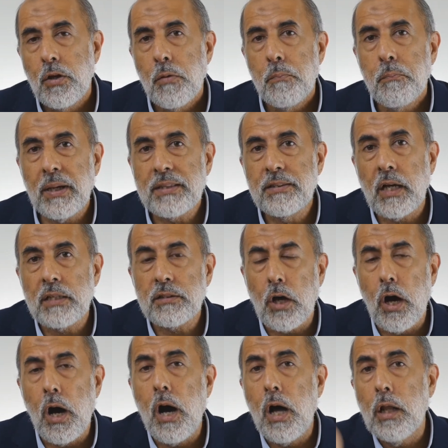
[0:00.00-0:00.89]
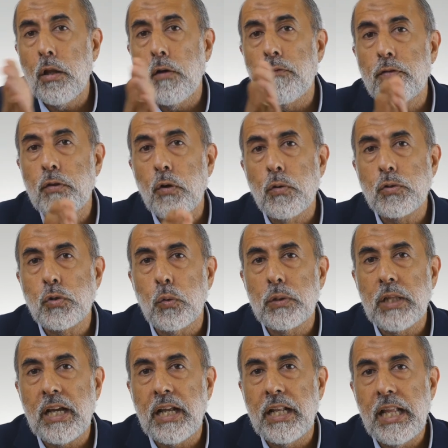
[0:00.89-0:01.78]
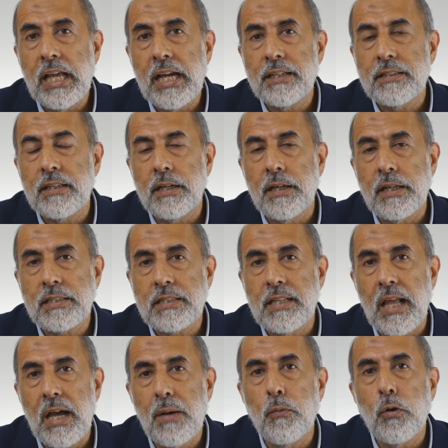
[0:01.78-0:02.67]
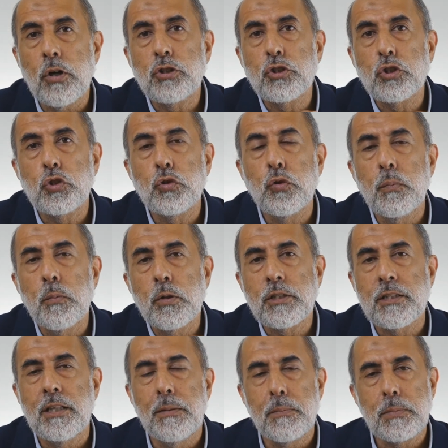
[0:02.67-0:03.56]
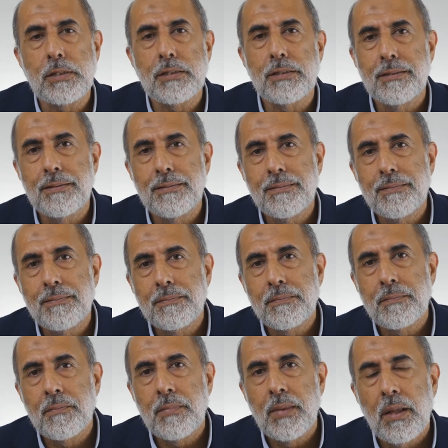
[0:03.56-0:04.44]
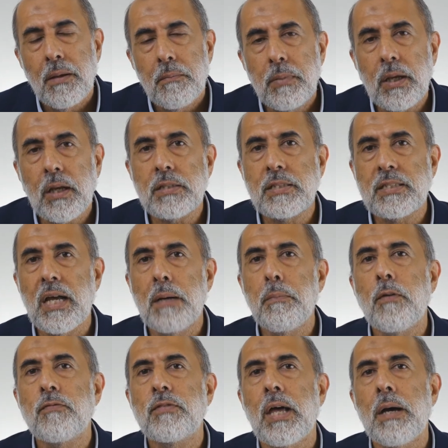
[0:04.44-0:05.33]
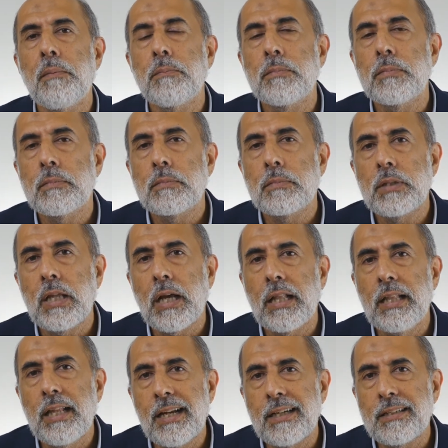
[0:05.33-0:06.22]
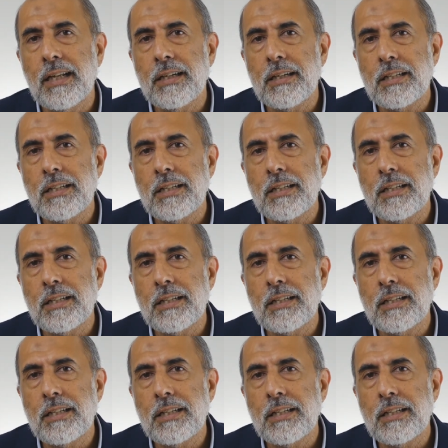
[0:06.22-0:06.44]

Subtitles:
But not all of those who declared their Islam were true Muslims, because some of them declared their